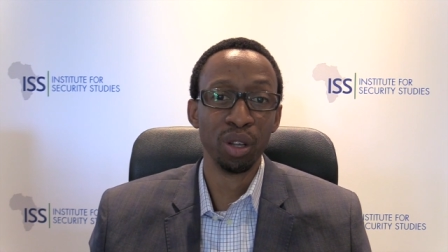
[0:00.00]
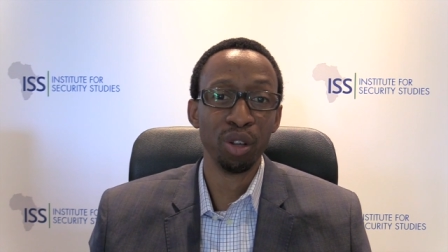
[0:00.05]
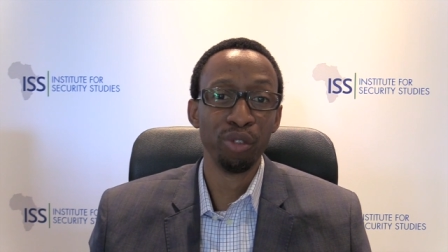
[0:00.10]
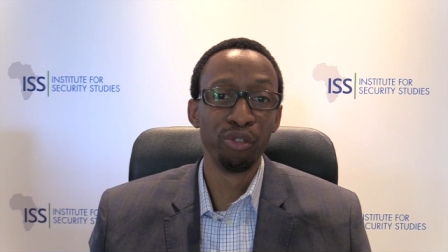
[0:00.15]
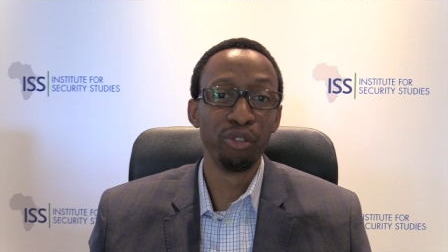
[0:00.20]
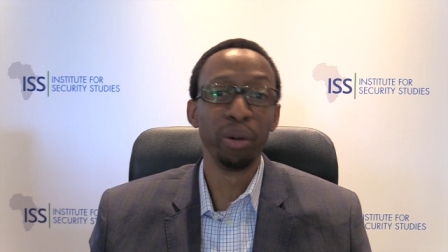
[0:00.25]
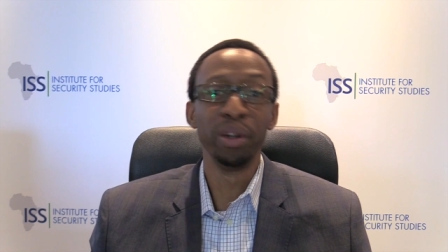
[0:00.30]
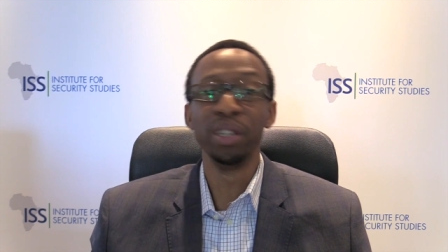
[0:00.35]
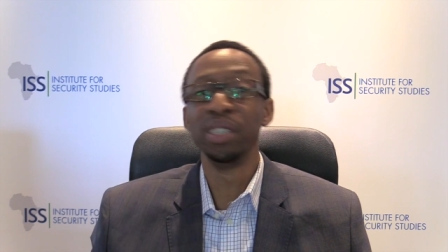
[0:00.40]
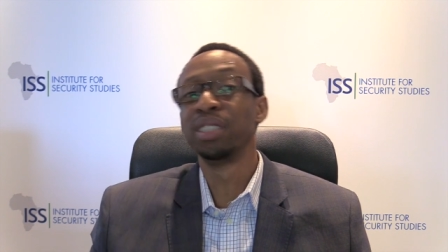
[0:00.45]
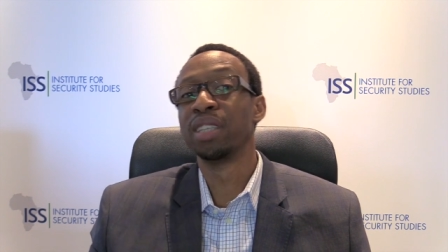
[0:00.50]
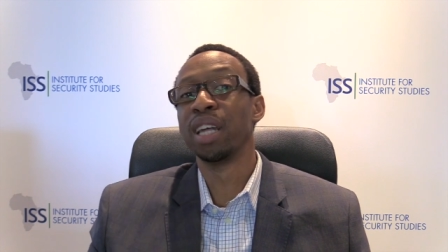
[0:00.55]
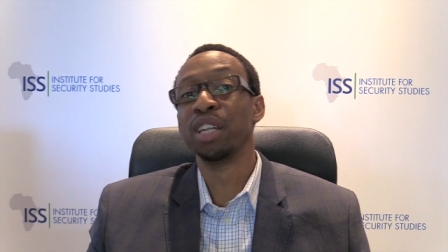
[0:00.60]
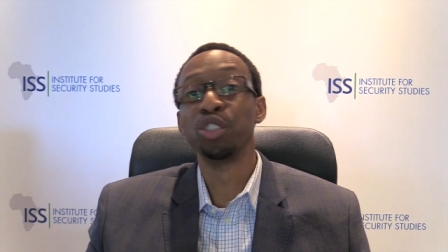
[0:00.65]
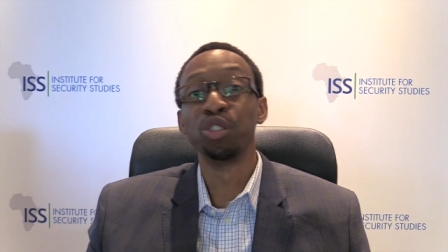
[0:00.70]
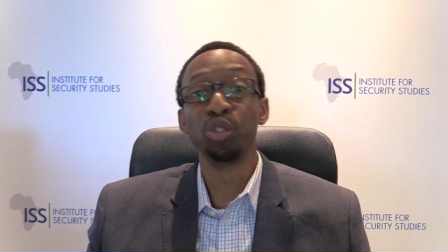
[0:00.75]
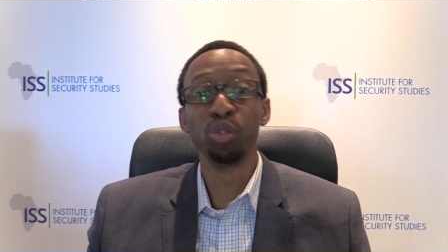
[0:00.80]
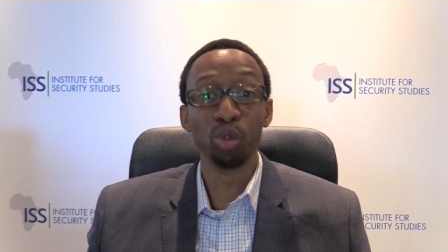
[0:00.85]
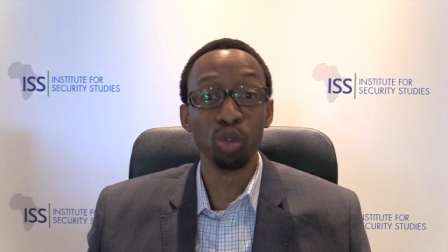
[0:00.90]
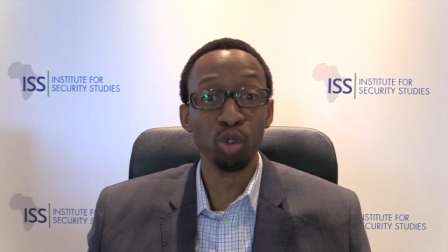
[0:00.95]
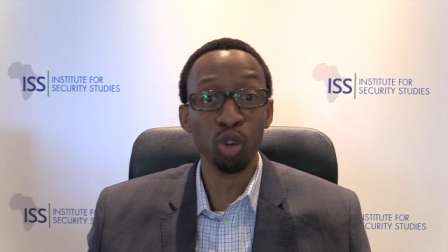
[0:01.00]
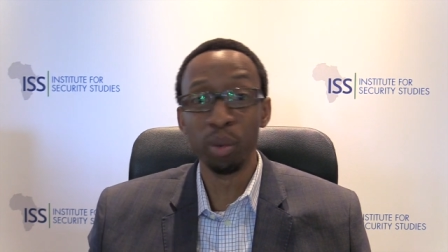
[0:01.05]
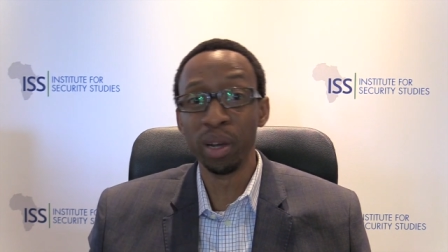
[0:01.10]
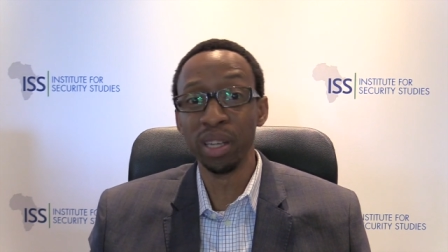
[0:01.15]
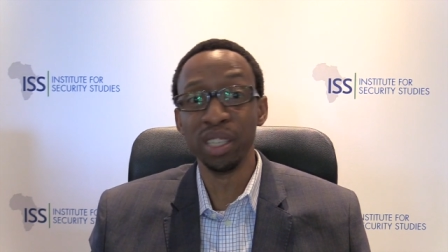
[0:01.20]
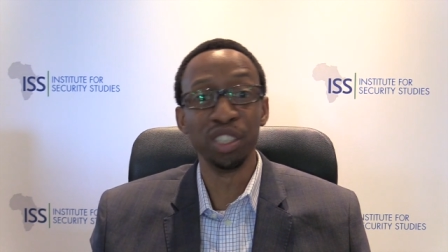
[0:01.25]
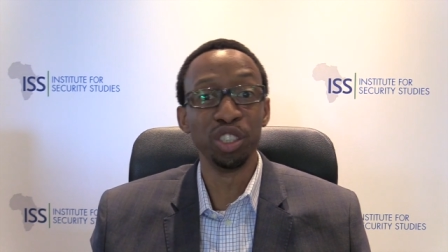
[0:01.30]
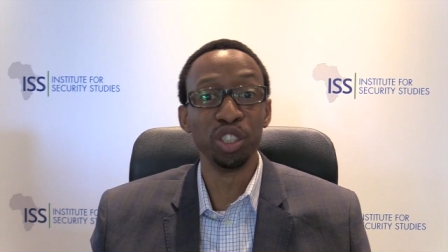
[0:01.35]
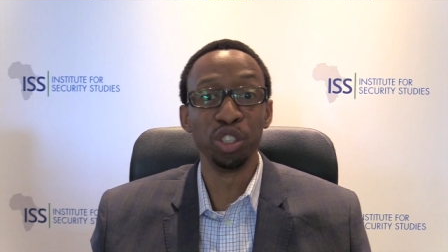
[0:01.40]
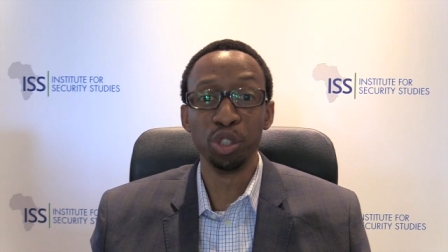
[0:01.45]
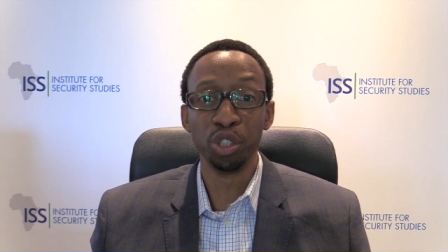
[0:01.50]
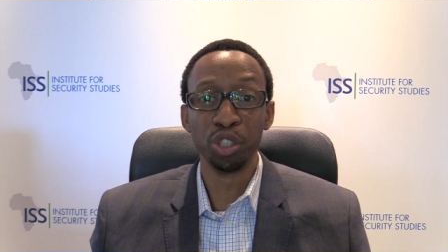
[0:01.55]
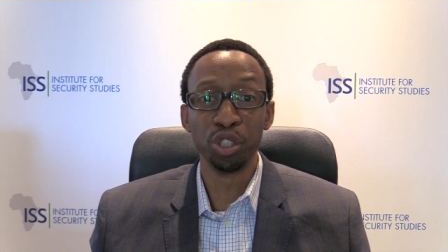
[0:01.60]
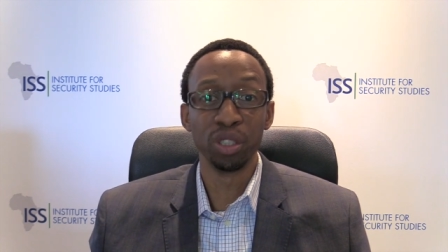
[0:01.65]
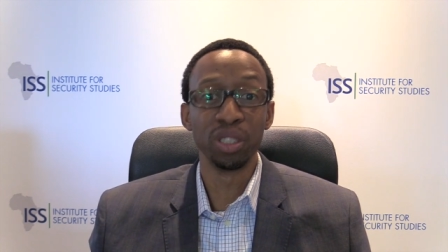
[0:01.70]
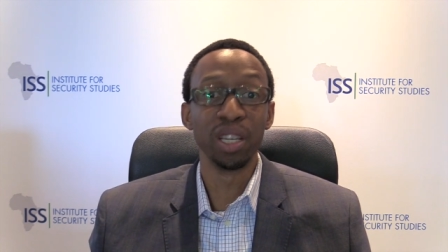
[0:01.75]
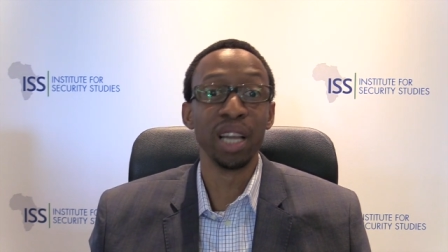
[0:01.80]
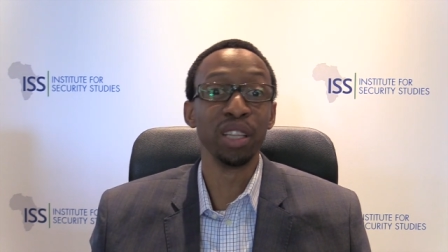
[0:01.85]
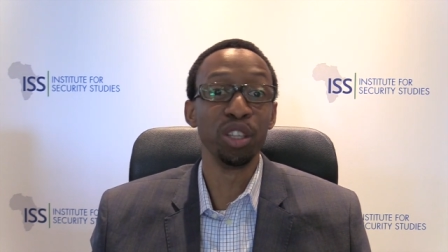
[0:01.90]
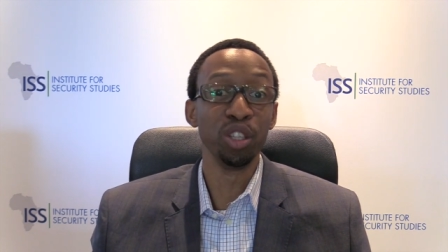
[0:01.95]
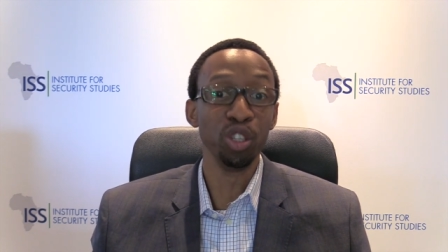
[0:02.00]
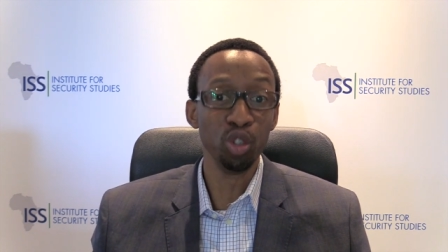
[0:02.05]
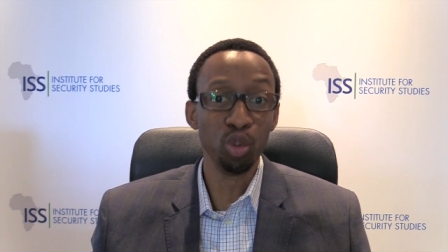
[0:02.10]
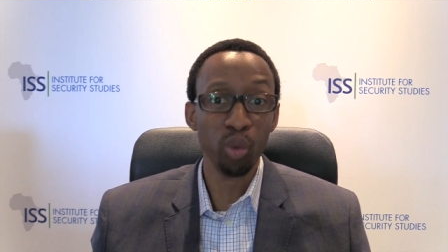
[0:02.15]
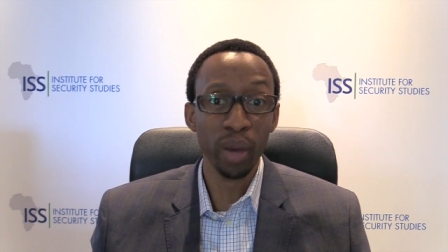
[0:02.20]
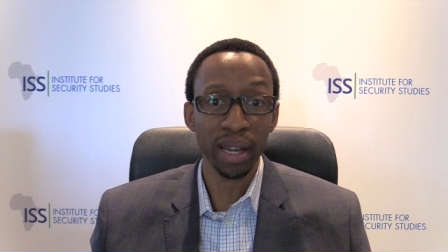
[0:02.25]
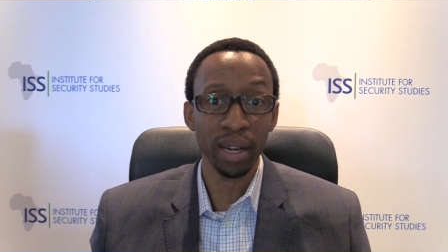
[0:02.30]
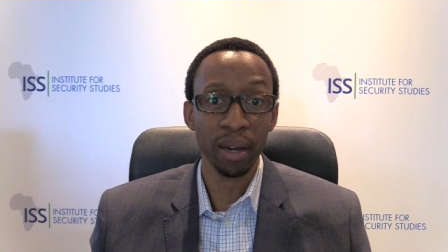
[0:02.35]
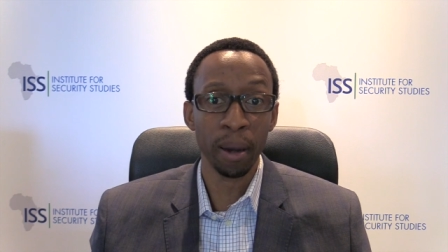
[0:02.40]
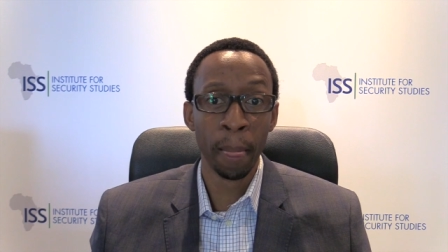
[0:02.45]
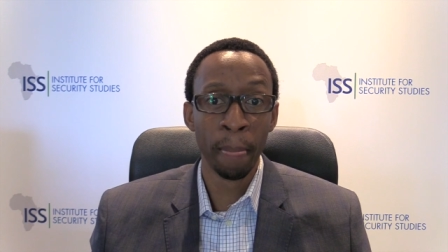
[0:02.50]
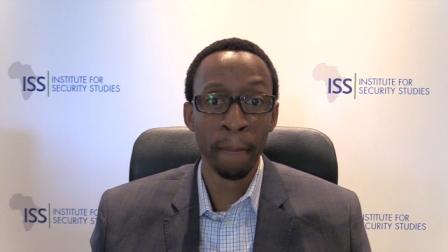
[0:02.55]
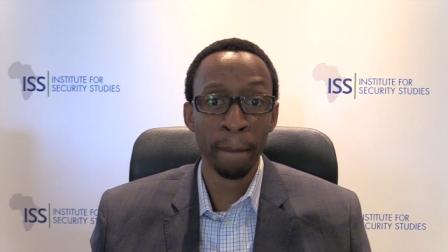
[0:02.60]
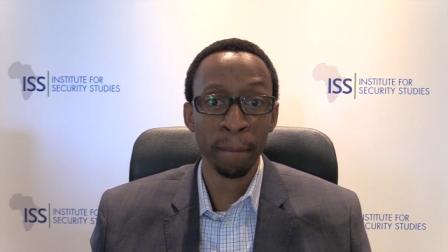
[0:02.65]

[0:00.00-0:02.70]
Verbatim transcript: for instance, to global institutions like the UN.